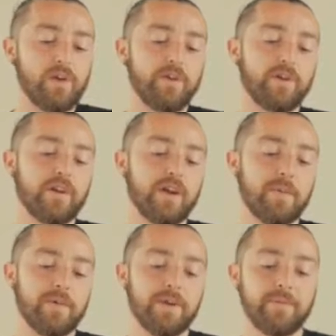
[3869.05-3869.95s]
You're going to
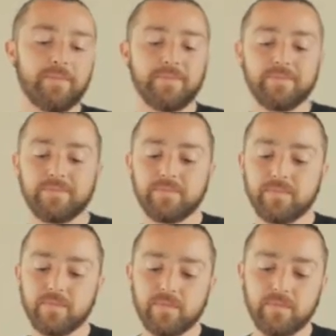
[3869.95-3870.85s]
come in
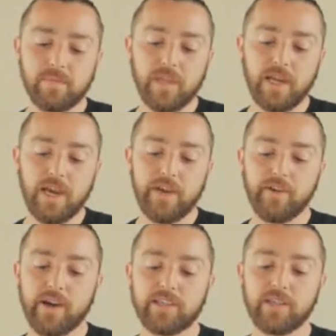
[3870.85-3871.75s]
and
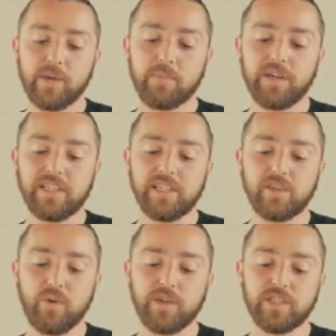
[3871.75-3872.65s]
you're actually going to place these
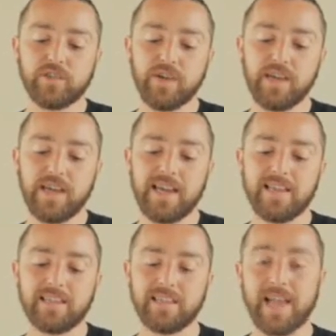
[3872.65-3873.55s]
coins straight
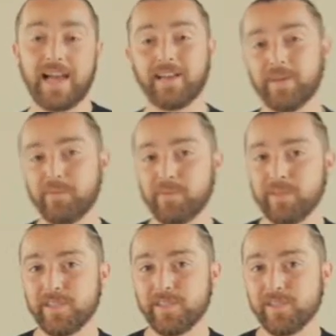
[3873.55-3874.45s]
into that clipped
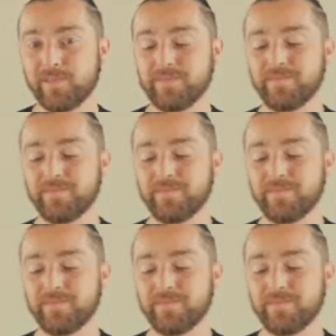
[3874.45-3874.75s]
position.